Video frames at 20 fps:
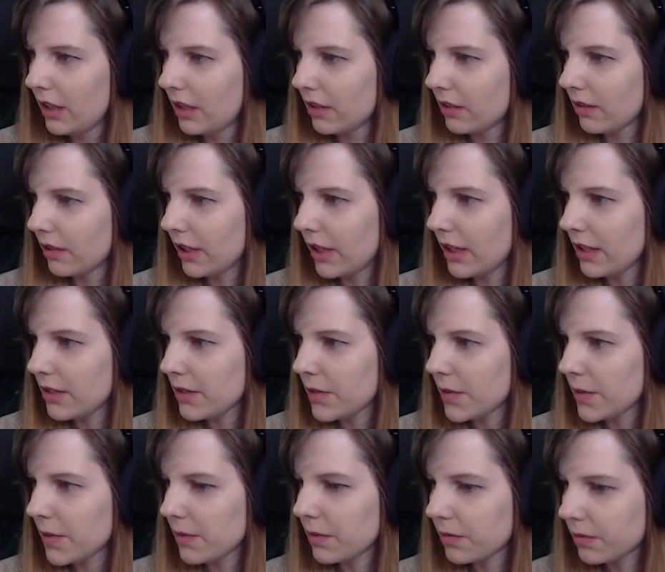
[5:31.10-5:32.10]
Okay,
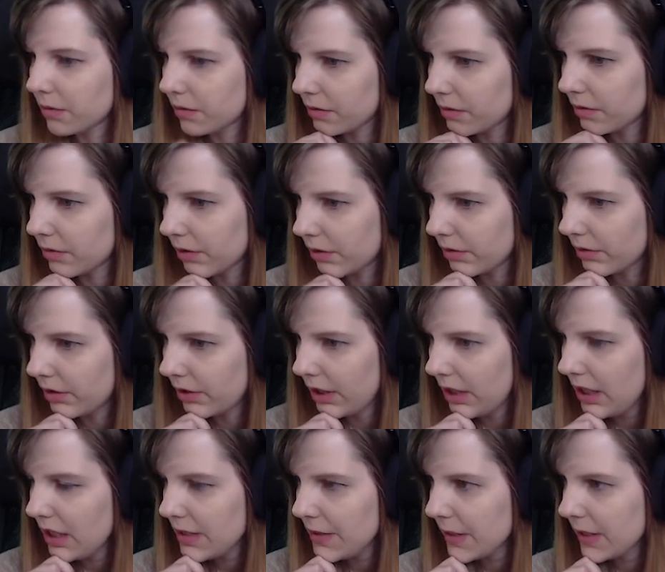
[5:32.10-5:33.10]
so
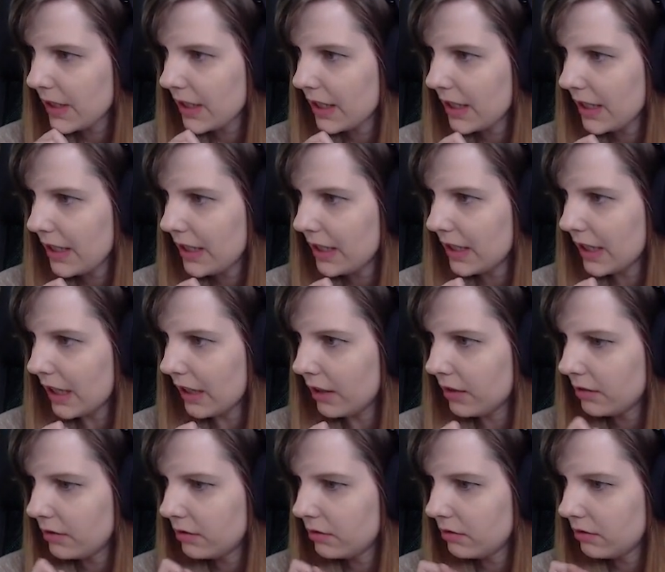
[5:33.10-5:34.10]
he's clean
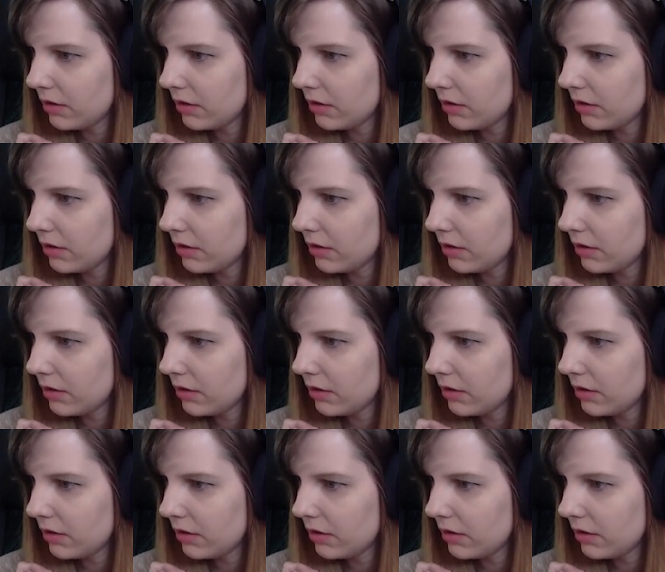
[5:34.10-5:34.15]
now.